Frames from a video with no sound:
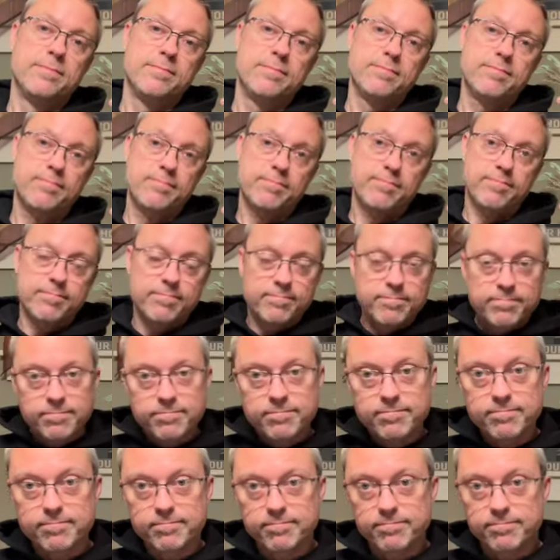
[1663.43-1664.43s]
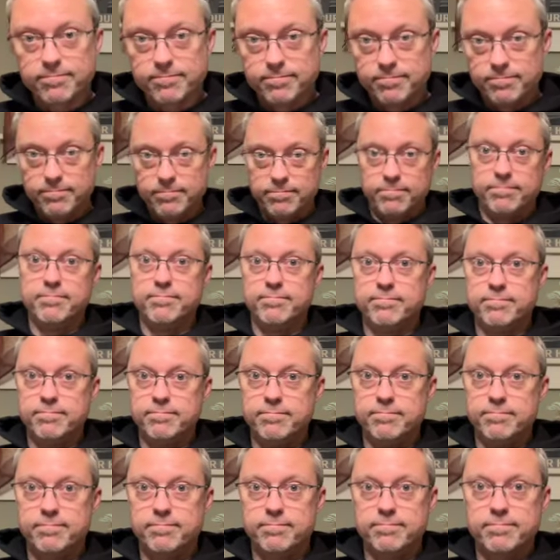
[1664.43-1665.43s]

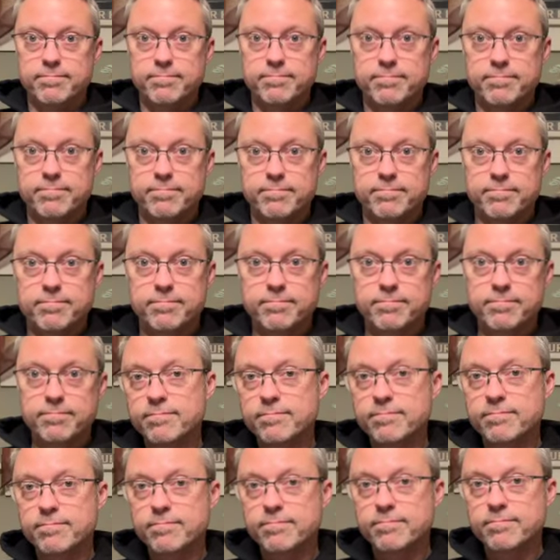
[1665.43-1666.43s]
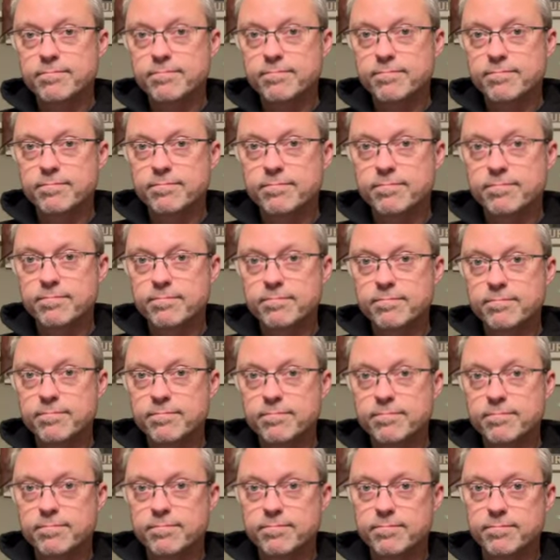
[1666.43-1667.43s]

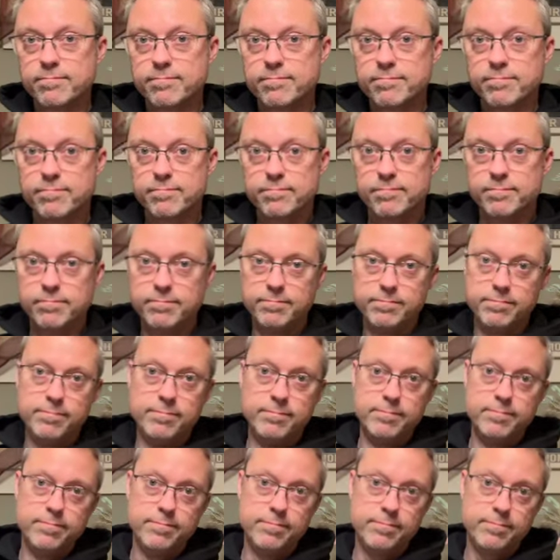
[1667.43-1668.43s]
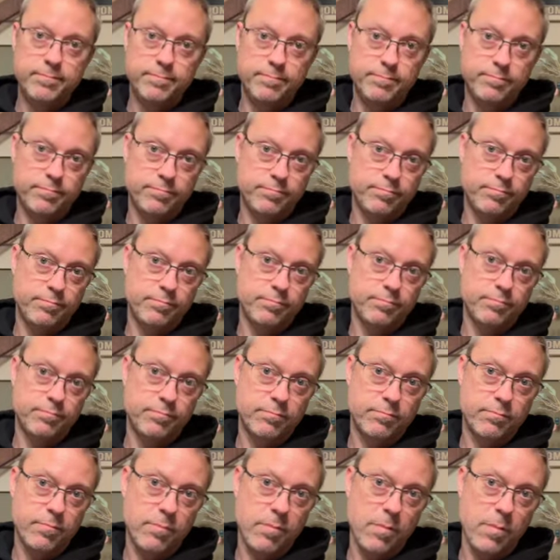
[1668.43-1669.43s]

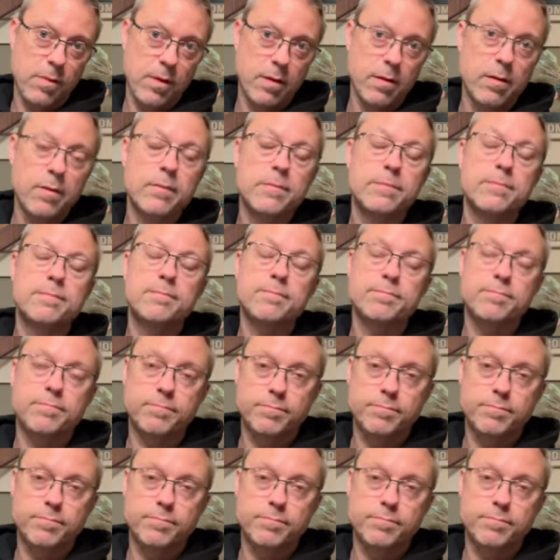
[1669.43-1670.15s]
This person isn't speaking.